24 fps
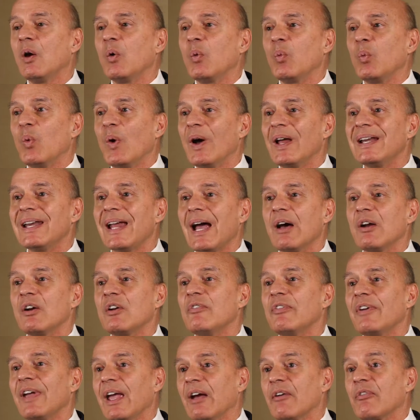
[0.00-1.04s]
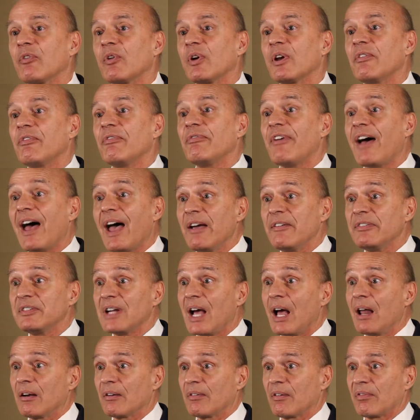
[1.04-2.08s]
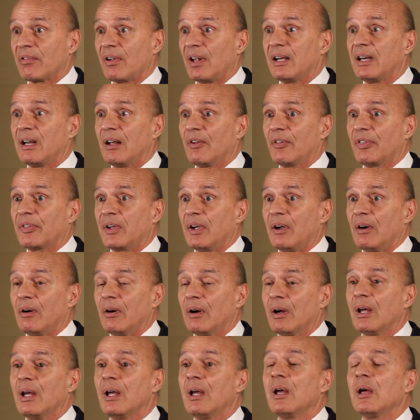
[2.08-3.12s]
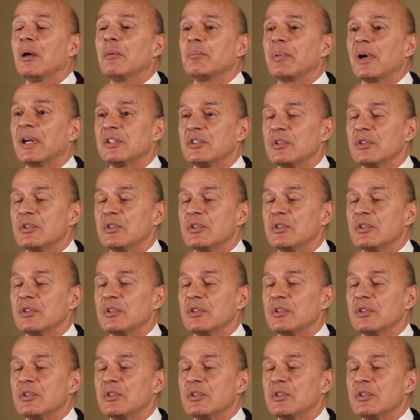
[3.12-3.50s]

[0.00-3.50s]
$1 out of every $5 on healthcare by